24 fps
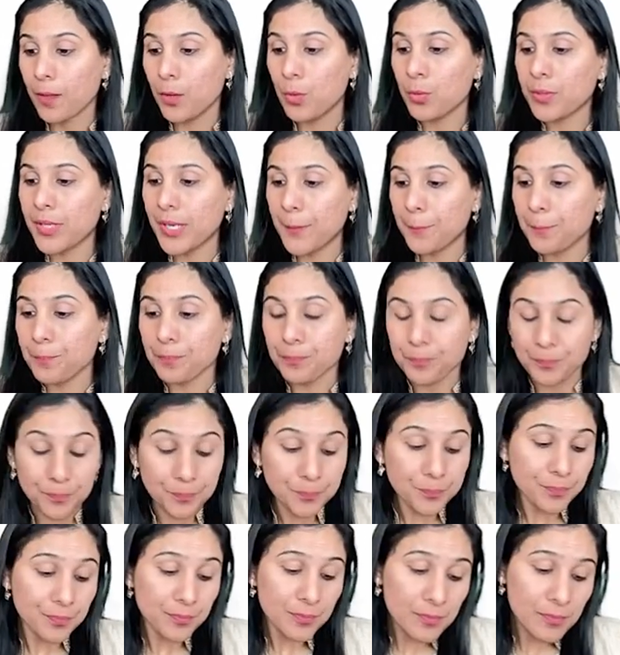okay
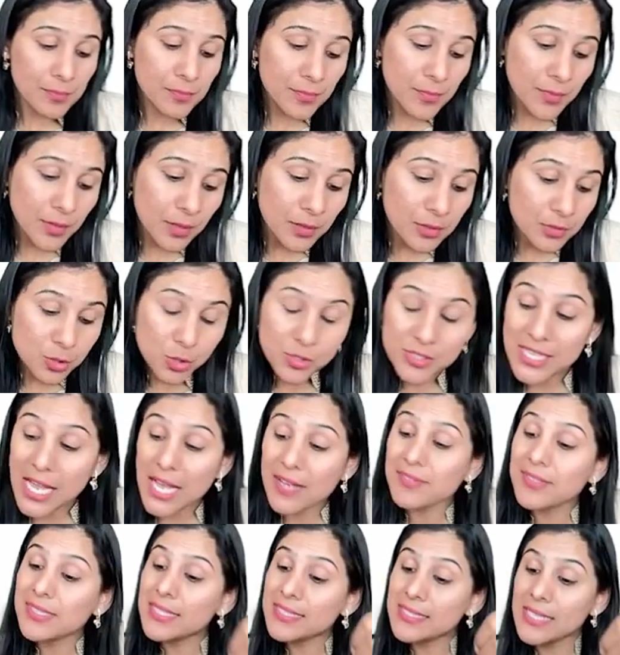so
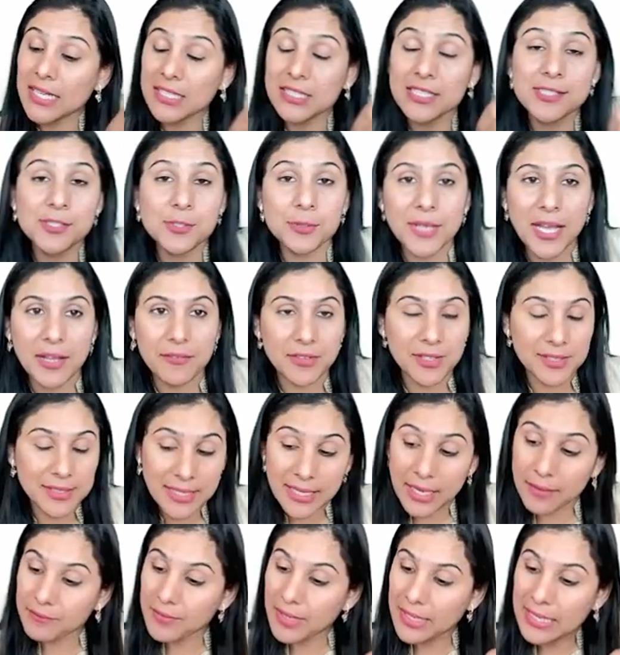savan has understood
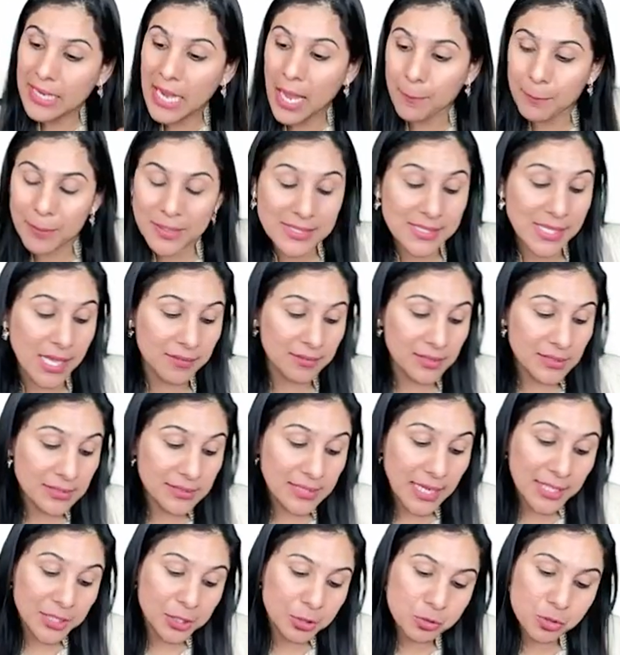everything i'm very happy savan
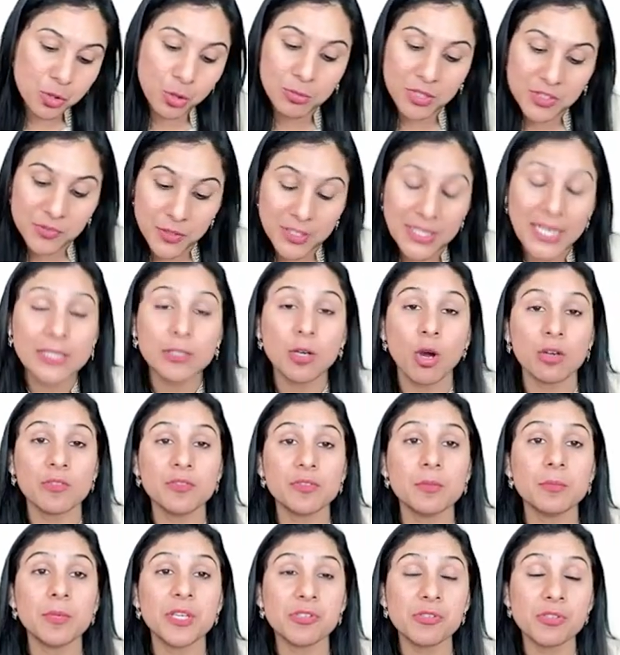thank you so much for that
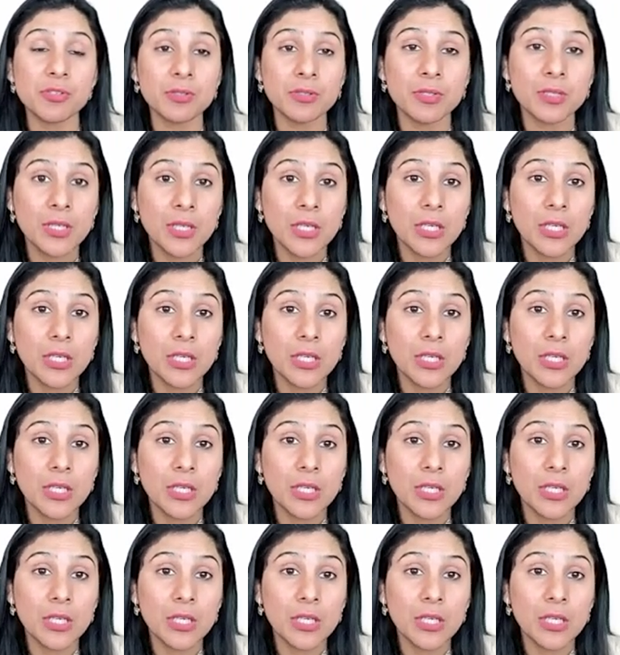confirmation